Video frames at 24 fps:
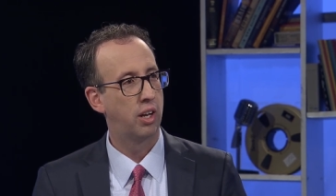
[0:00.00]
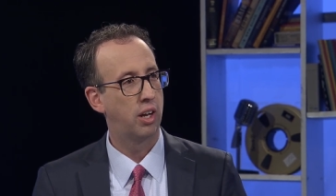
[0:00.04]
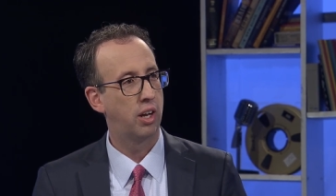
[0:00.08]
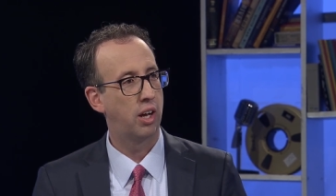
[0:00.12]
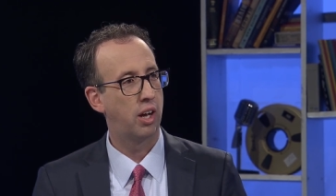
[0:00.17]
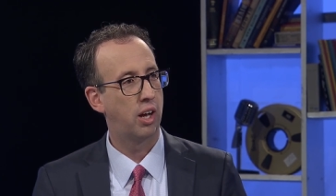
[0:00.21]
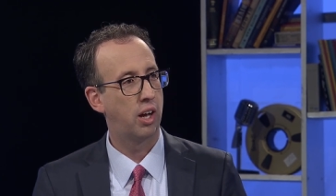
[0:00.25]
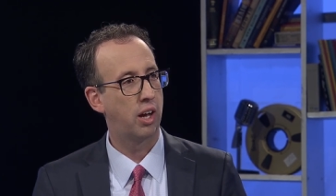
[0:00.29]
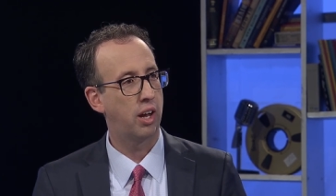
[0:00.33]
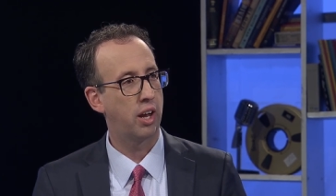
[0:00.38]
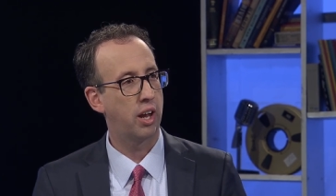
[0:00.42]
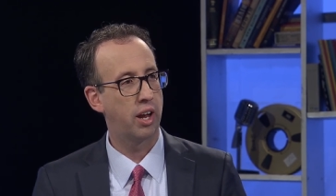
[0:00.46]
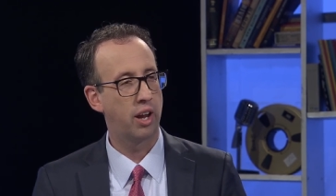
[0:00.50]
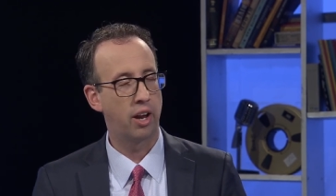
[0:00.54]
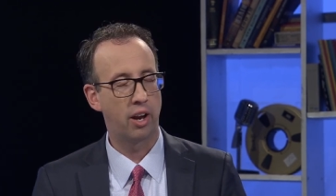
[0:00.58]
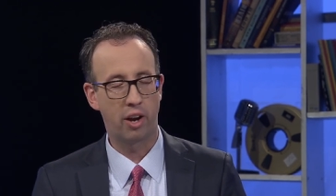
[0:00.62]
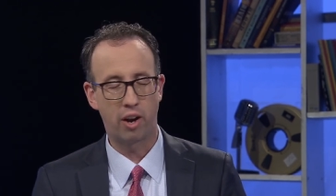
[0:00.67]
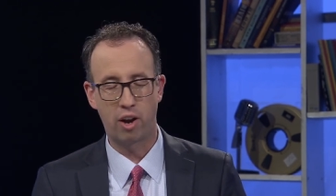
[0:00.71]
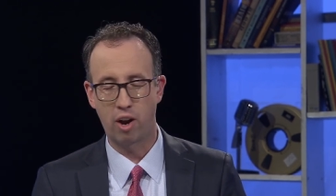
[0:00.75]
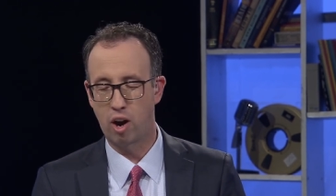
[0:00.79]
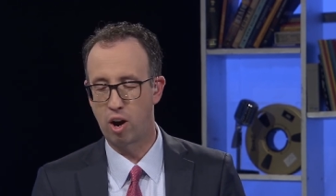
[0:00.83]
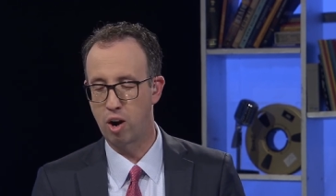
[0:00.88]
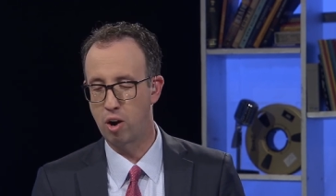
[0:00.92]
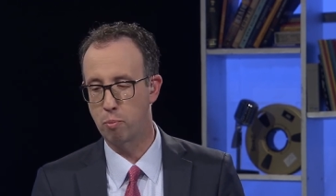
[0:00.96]
uh,
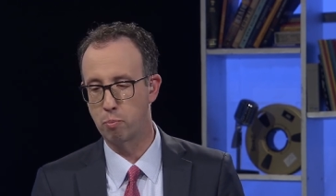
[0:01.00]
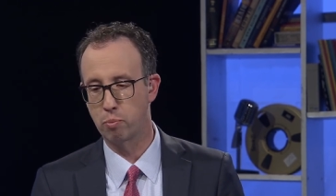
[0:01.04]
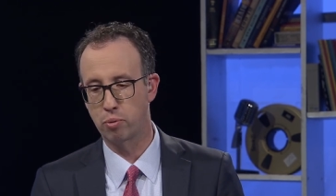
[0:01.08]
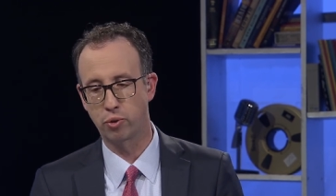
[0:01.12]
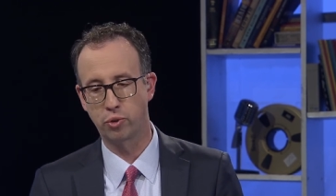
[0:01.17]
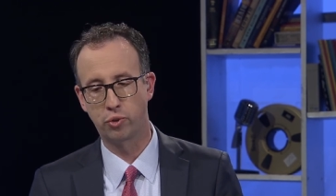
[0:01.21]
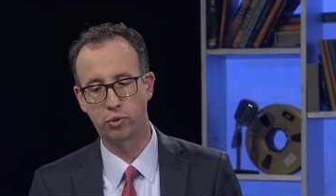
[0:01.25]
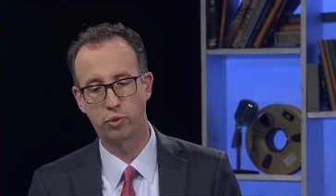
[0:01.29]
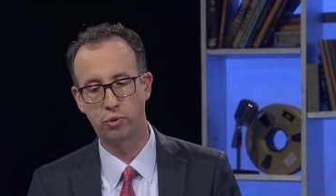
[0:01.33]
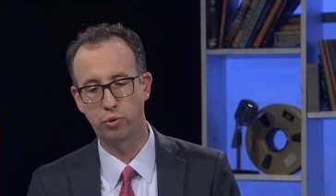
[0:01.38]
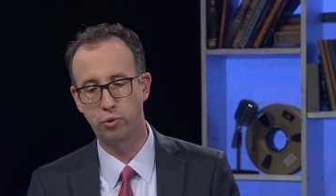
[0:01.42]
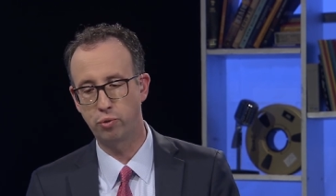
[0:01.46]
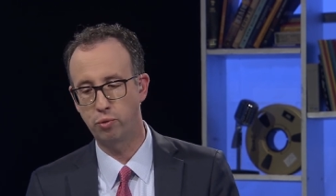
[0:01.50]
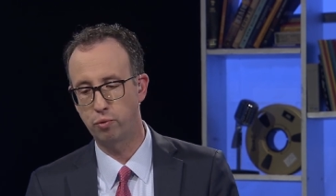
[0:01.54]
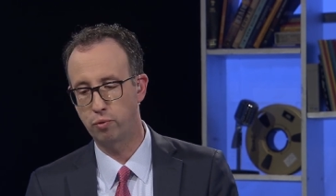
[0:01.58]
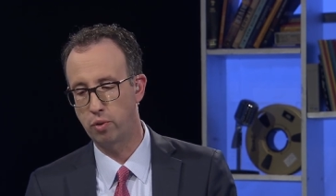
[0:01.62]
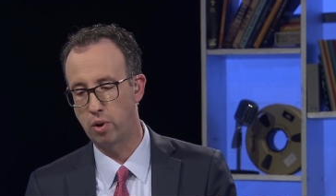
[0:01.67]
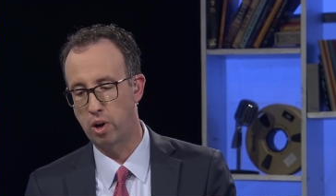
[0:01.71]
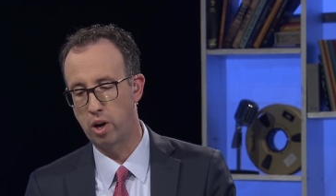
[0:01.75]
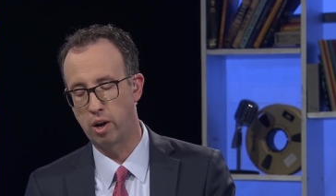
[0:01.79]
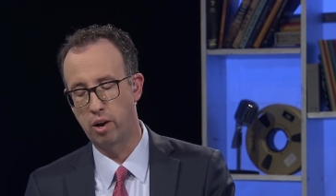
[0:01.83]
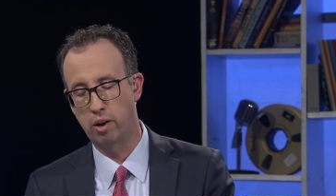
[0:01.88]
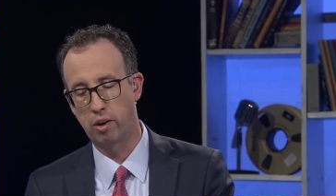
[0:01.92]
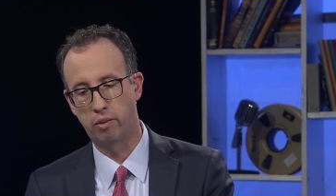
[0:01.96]
in our pursuit
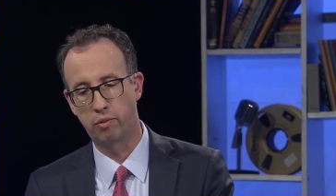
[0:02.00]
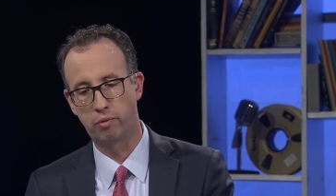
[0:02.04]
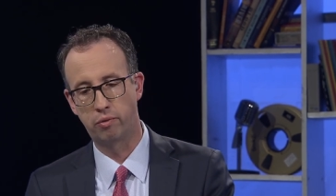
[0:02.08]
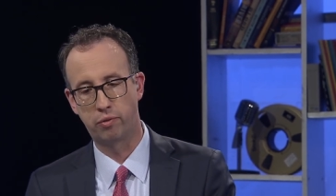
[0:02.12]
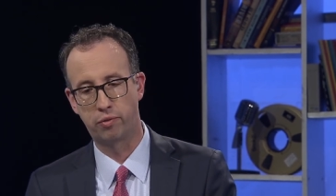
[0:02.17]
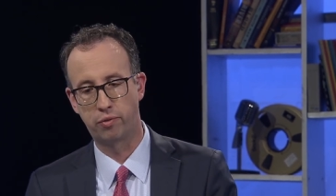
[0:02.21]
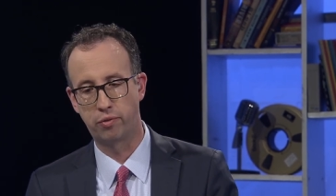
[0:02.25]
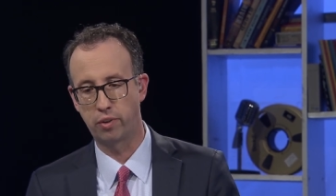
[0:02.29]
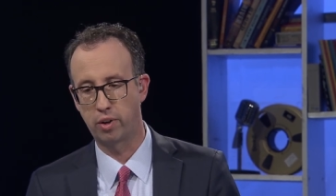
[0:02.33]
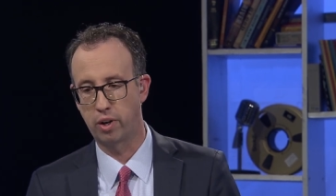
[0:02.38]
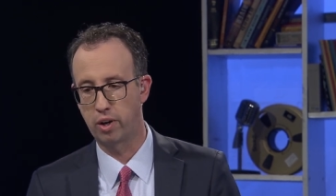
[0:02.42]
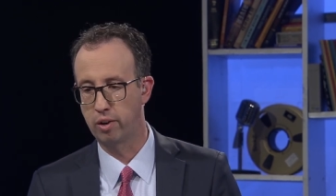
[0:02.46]
of,